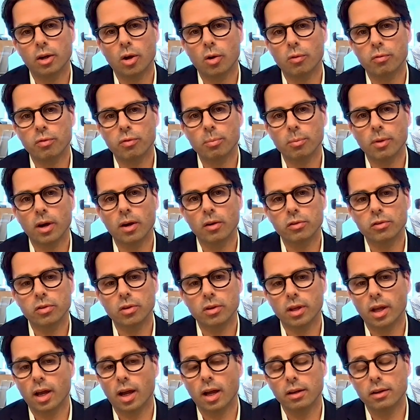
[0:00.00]
go from there. So
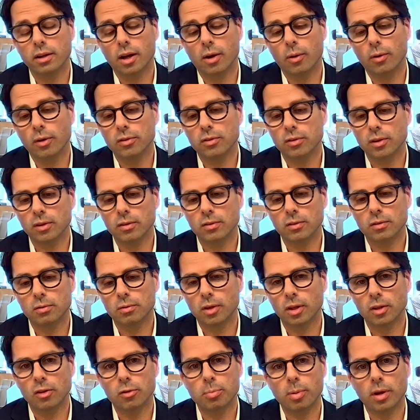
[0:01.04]
yeah, no,
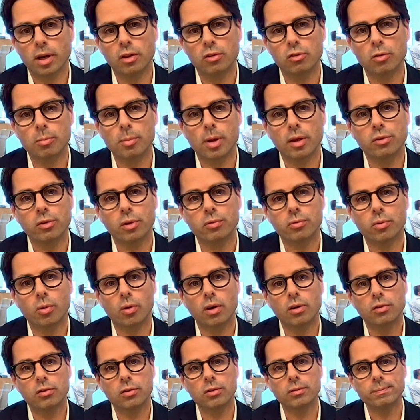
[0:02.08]
it's been instrumental for
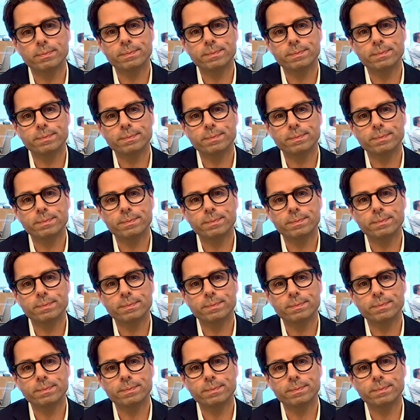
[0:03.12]
us.